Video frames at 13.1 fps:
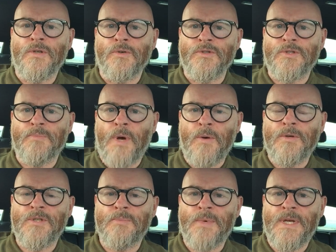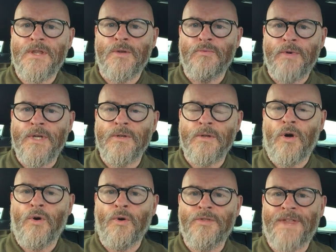that you're supposed to be, the
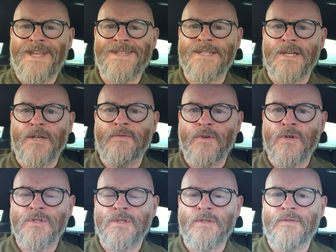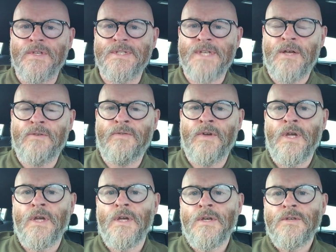real authentic version of yourself.
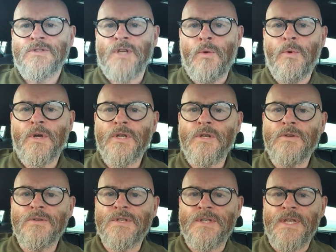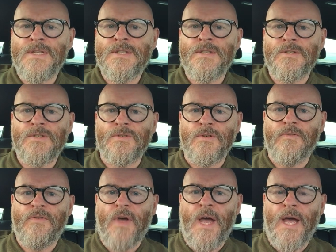So I want to use this sort
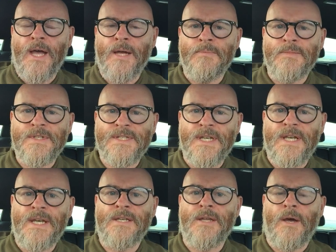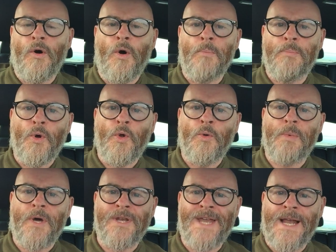of seed or
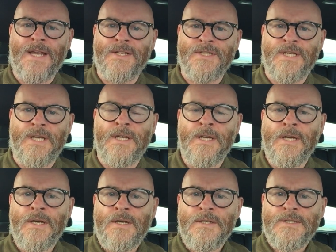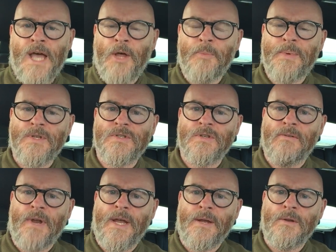bulb analogy to help it
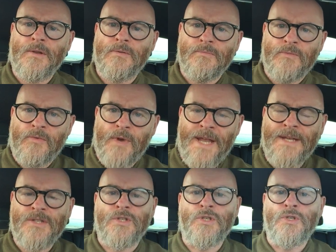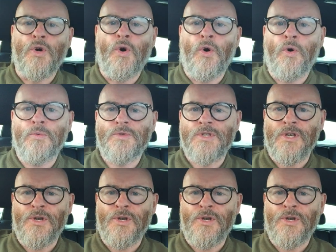sort of like relate to your